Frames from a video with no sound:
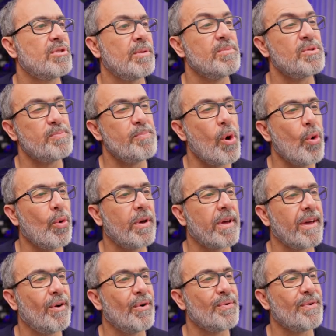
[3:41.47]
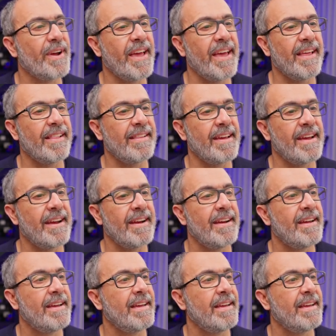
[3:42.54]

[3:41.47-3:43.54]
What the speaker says: some smoke over here there